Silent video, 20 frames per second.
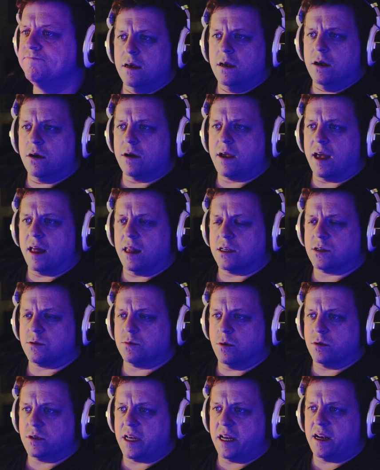Okay, let's
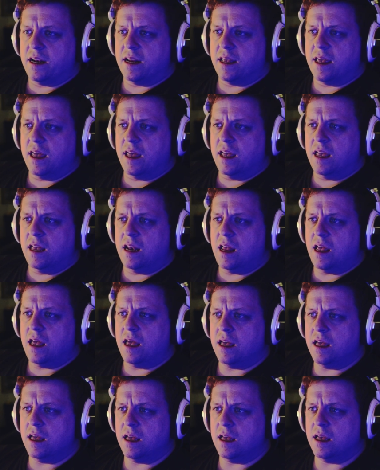rotate it again.
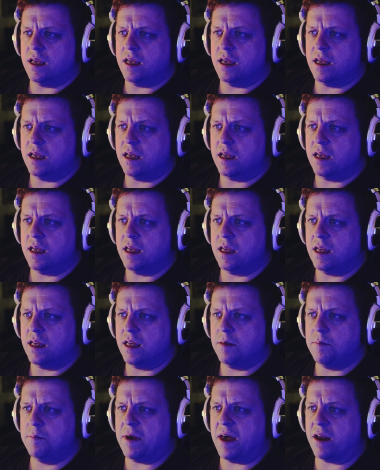
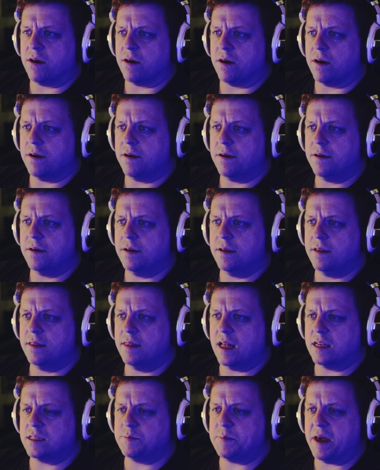Better.
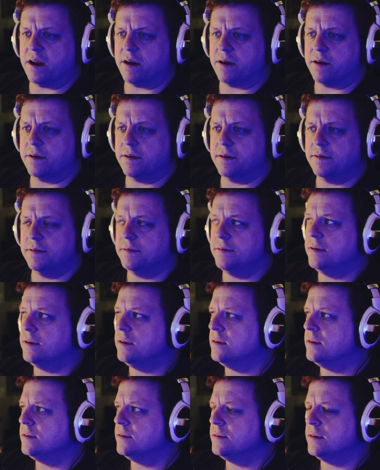That's better.
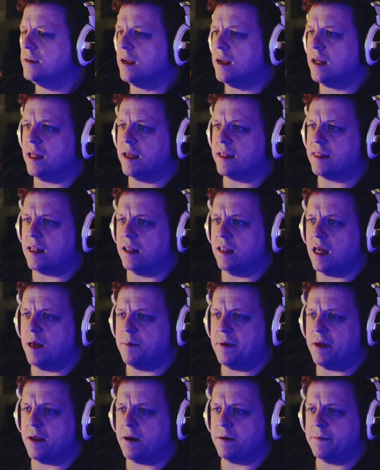I like that a
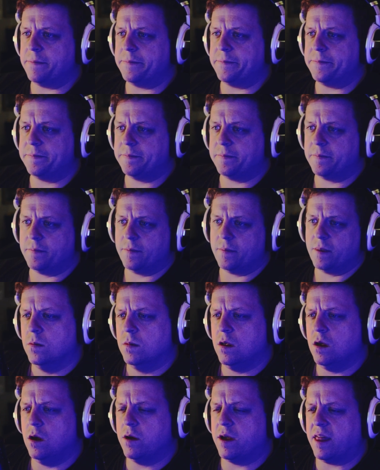lot better.
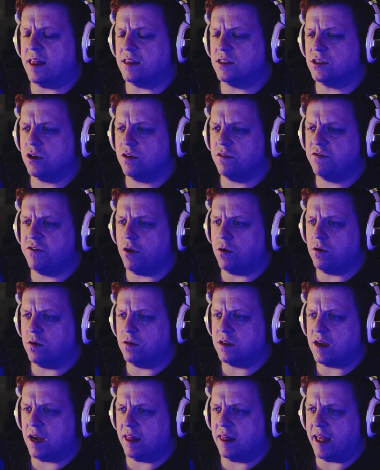Okay, that's a good
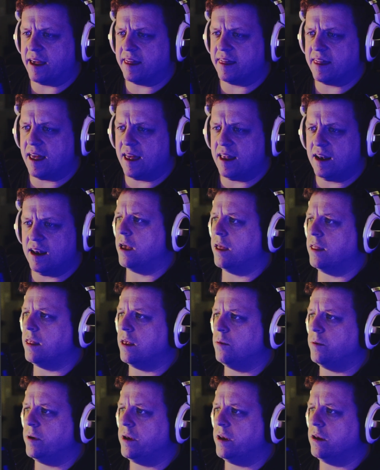fold. I like that. And
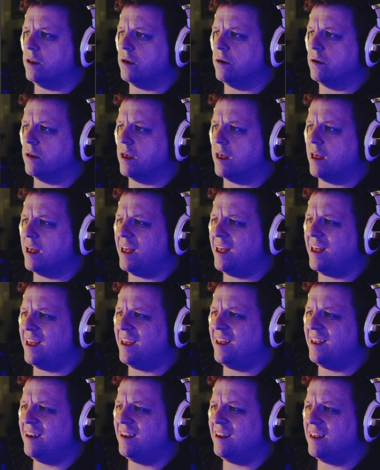then we need to go to
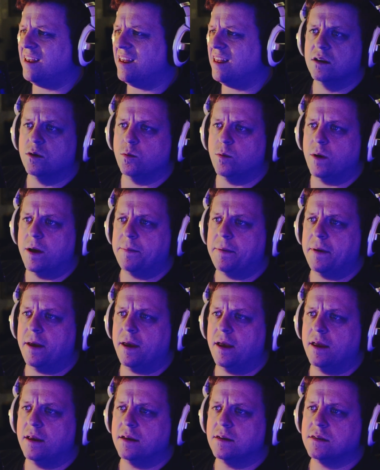head, weight
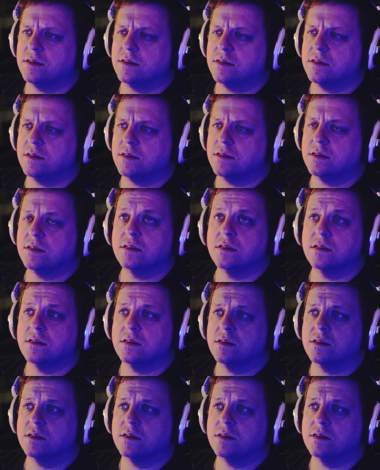paint.